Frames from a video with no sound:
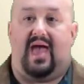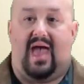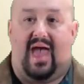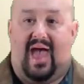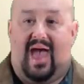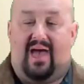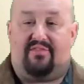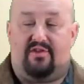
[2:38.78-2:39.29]

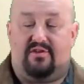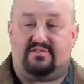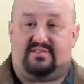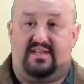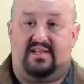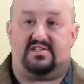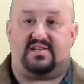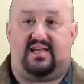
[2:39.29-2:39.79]
Add those
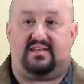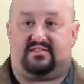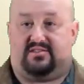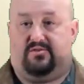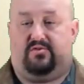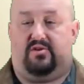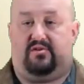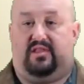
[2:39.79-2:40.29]
DJs
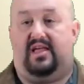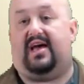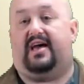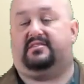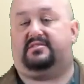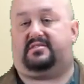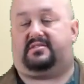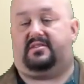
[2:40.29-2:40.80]
to your
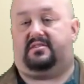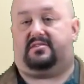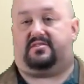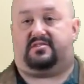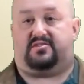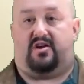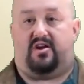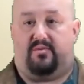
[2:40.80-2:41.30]
list.
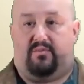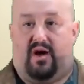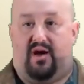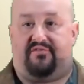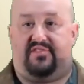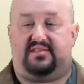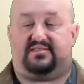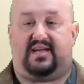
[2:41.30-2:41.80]
Start them
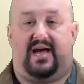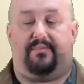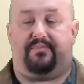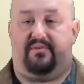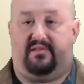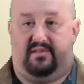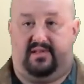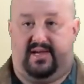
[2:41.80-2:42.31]
off at the top
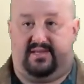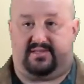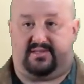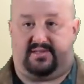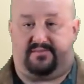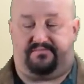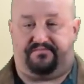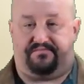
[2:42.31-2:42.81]
of the
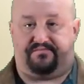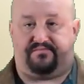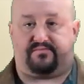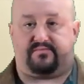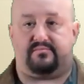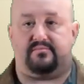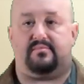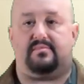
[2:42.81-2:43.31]
list.
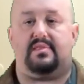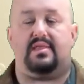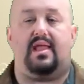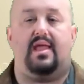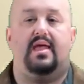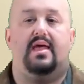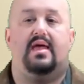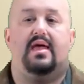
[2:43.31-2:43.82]

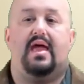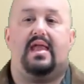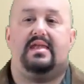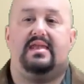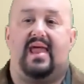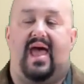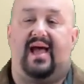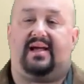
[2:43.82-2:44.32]

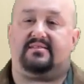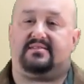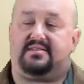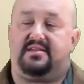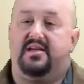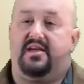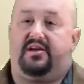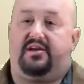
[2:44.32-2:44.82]

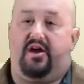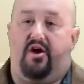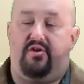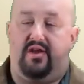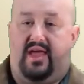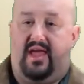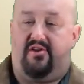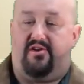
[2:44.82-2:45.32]
Next, go
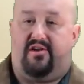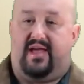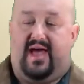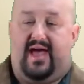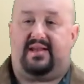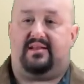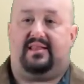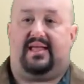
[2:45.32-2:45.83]
to
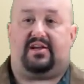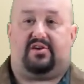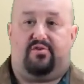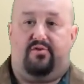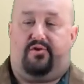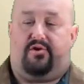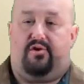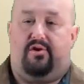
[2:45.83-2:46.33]
internet like
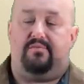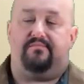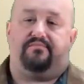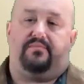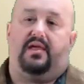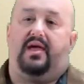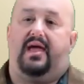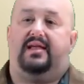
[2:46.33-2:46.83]
Google
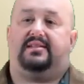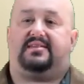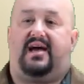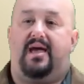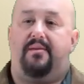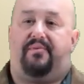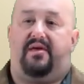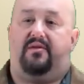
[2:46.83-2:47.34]
and
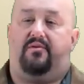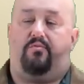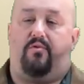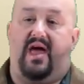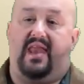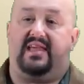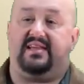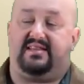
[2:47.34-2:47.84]
type in
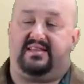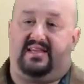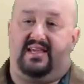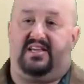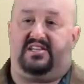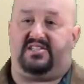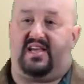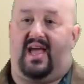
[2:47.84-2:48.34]
wedding
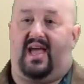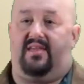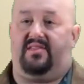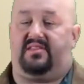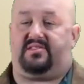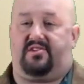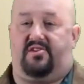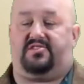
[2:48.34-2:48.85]
DJ in
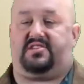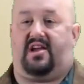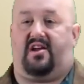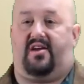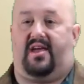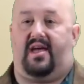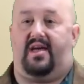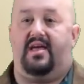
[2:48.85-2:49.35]
the search
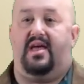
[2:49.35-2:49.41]
area.